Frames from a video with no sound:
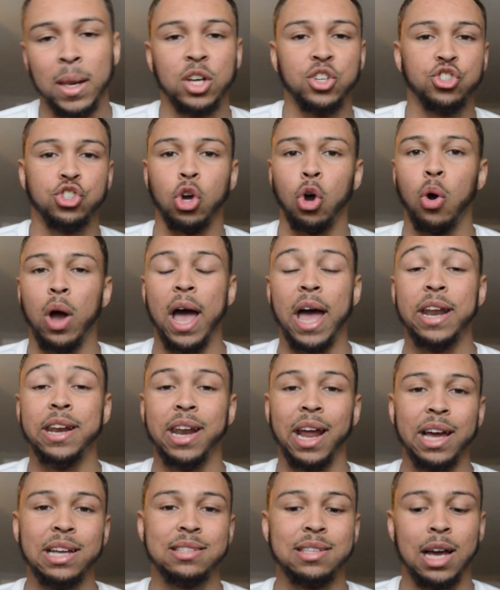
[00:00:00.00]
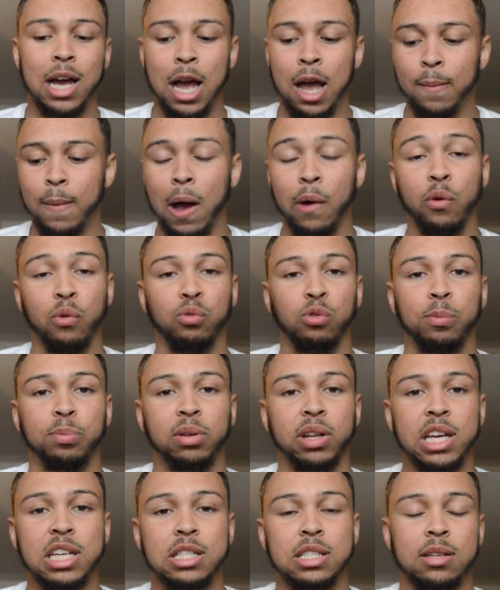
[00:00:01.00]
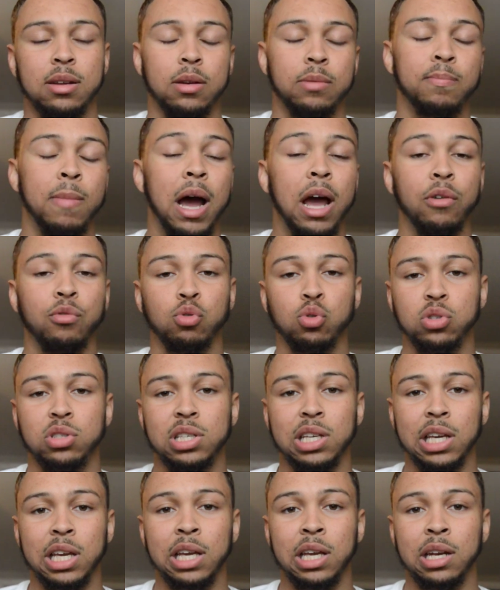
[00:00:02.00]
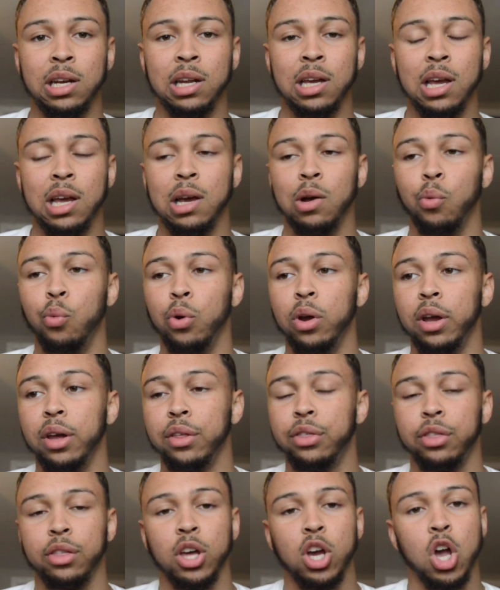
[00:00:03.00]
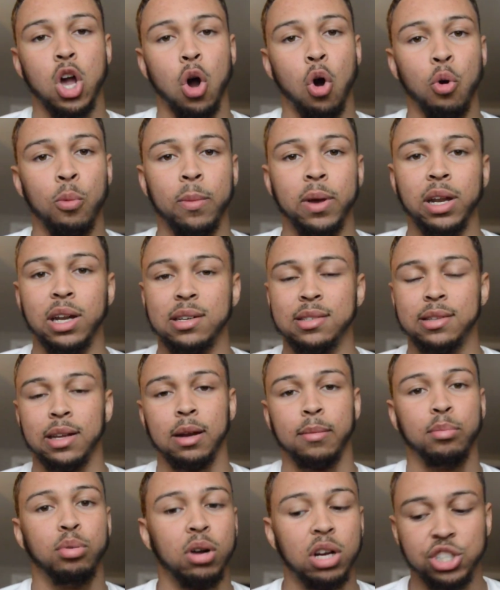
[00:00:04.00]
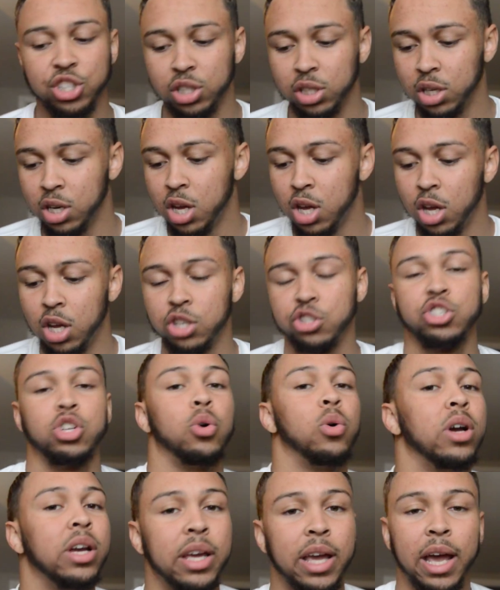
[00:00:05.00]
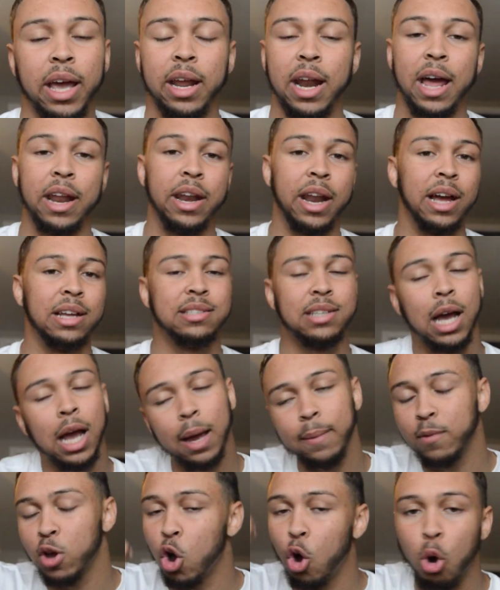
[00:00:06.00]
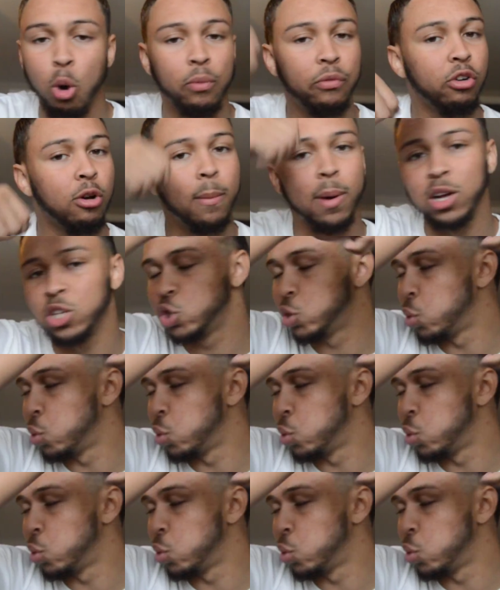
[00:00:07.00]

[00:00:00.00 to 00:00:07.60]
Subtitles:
So at nighttime, I would replace my routine with combing instead of brushing. So again, at nighttime, comb for about